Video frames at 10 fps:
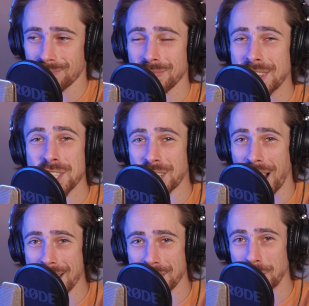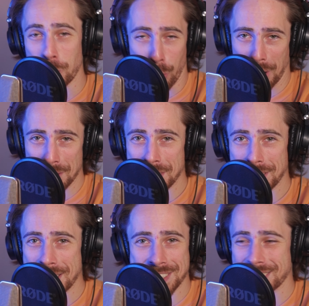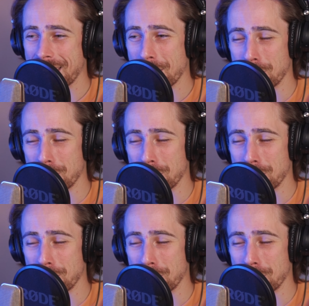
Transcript: this kind of quality, let's say,